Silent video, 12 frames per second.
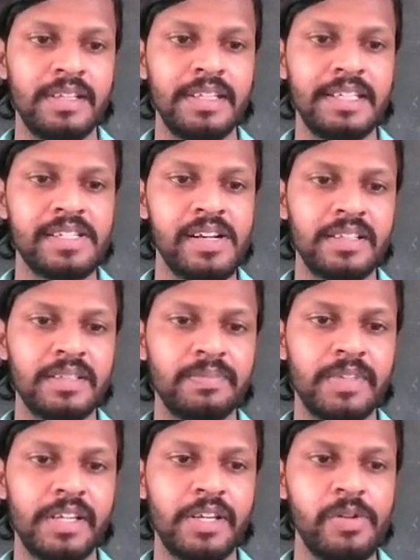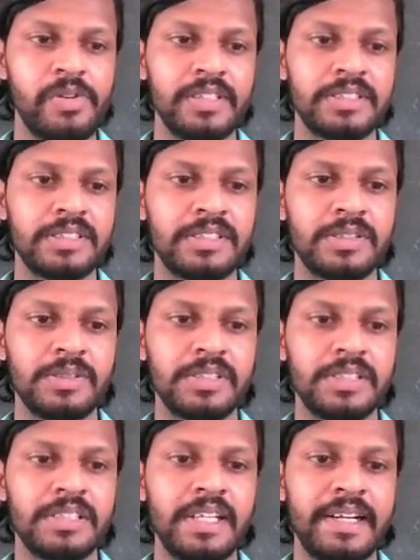They tell them a curious
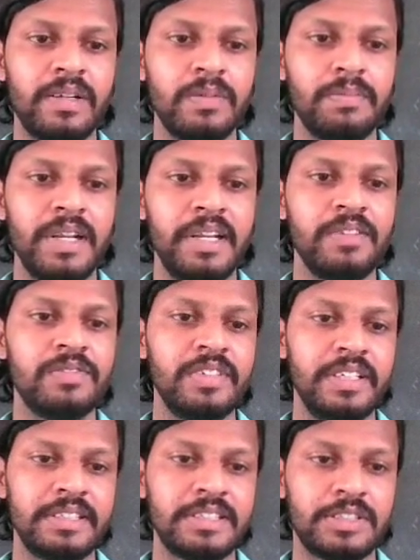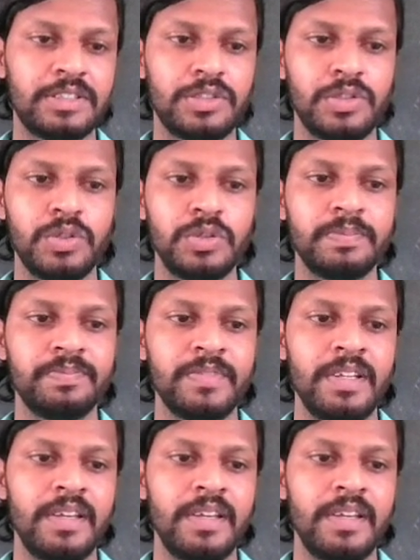story, I don't believe it's true,